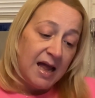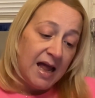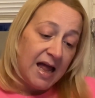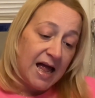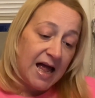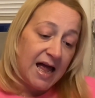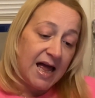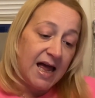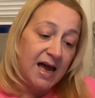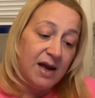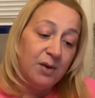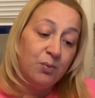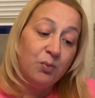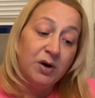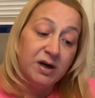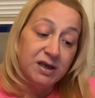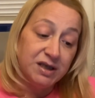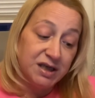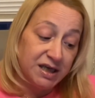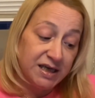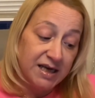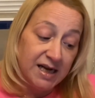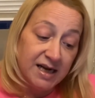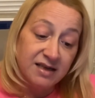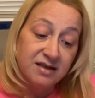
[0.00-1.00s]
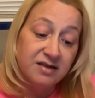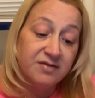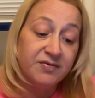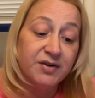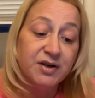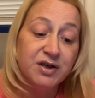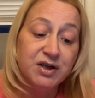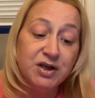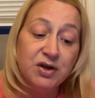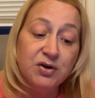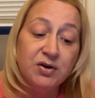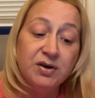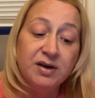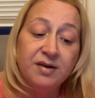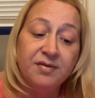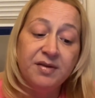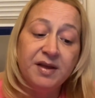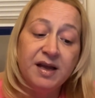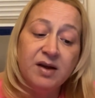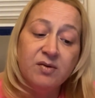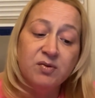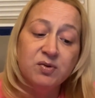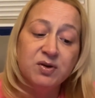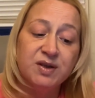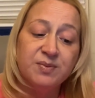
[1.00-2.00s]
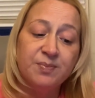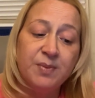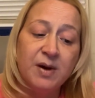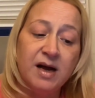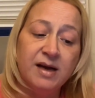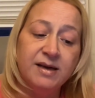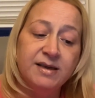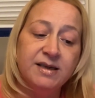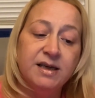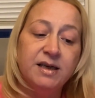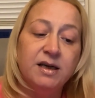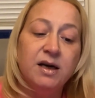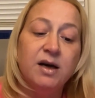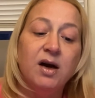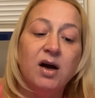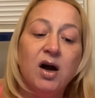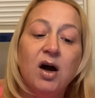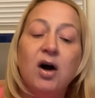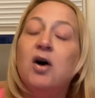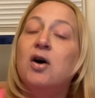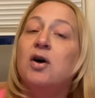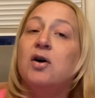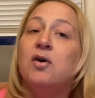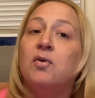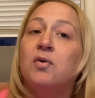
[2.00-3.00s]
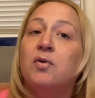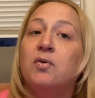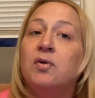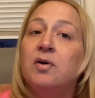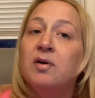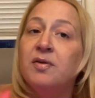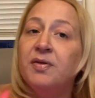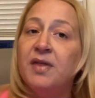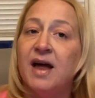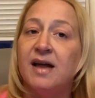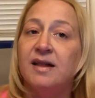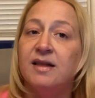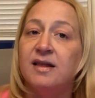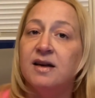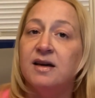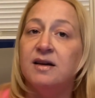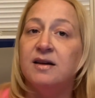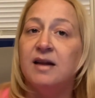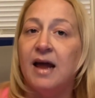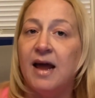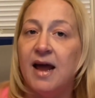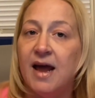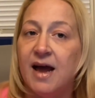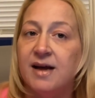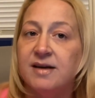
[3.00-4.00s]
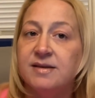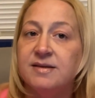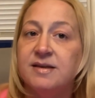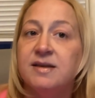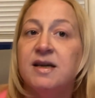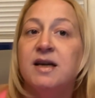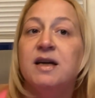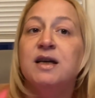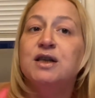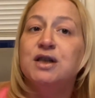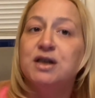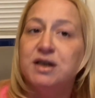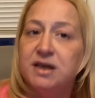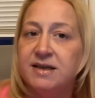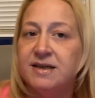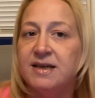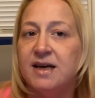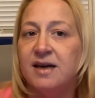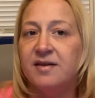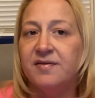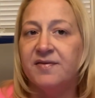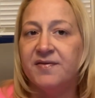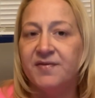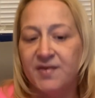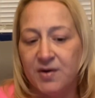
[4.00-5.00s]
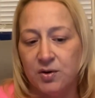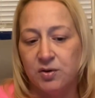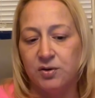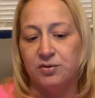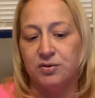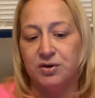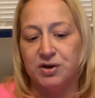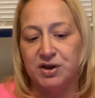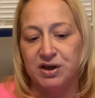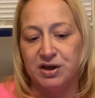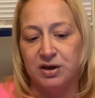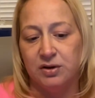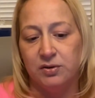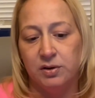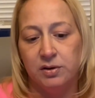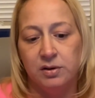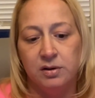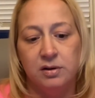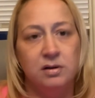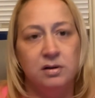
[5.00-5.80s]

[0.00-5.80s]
and when she asked for Judith, he responded, Oh, that little ass, she's at a photo shoot.